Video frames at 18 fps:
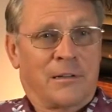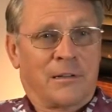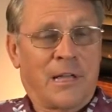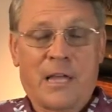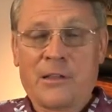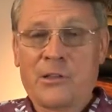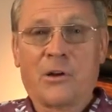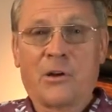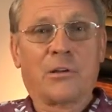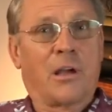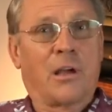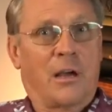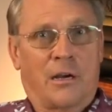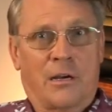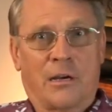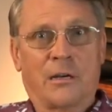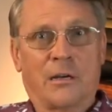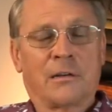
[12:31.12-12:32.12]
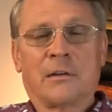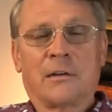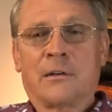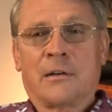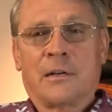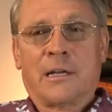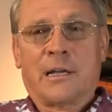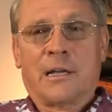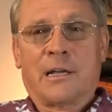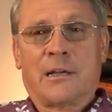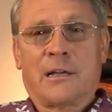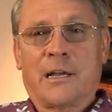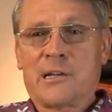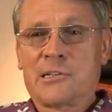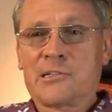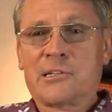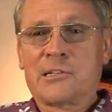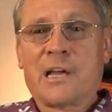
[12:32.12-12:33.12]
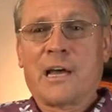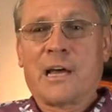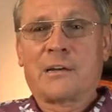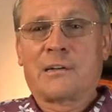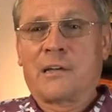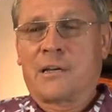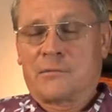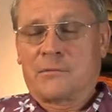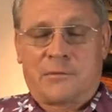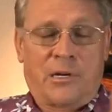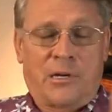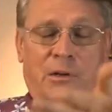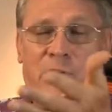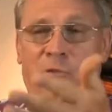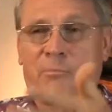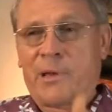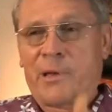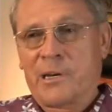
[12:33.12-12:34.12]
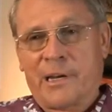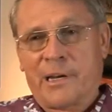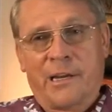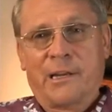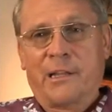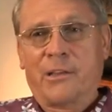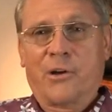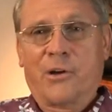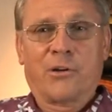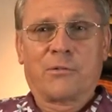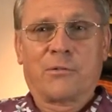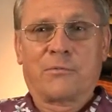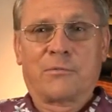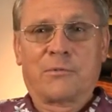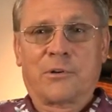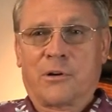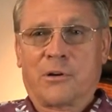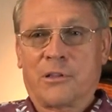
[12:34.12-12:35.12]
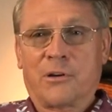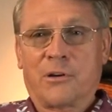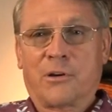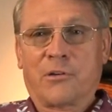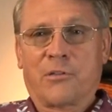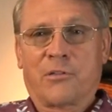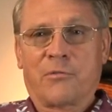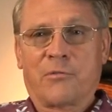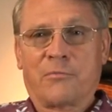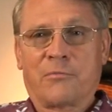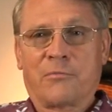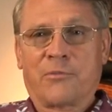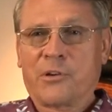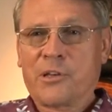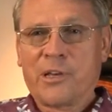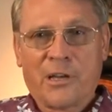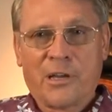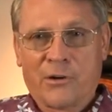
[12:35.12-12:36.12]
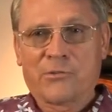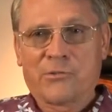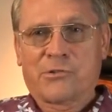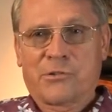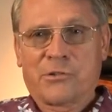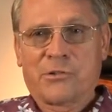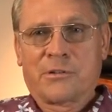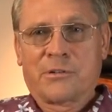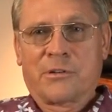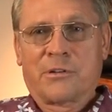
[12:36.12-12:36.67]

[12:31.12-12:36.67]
And yeah, it's not. Daryl, you've been digging in the earth for years.